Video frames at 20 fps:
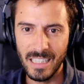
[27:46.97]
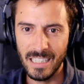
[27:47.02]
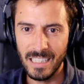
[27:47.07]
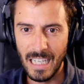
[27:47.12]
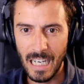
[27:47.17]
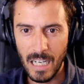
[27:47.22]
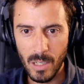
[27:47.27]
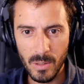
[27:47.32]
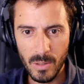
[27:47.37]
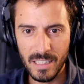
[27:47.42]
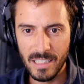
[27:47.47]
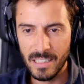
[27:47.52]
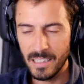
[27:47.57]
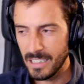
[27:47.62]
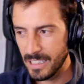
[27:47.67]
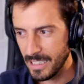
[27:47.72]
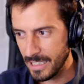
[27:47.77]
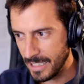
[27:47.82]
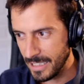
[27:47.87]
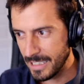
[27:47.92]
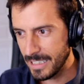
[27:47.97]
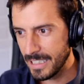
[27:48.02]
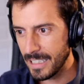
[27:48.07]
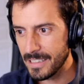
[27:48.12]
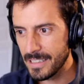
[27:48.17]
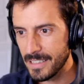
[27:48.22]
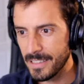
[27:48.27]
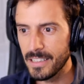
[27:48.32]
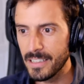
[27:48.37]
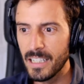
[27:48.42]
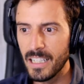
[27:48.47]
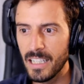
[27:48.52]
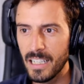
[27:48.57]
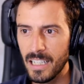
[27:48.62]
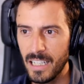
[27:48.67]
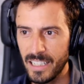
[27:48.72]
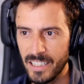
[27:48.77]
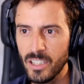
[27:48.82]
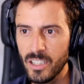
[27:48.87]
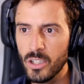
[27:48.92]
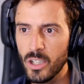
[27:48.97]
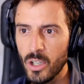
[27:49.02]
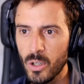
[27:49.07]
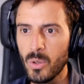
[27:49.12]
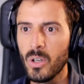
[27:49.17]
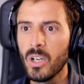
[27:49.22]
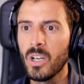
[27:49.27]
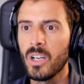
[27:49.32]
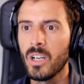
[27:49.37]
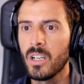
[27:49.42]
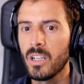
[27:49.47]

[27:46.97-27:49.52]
And now it it gets like, no, no,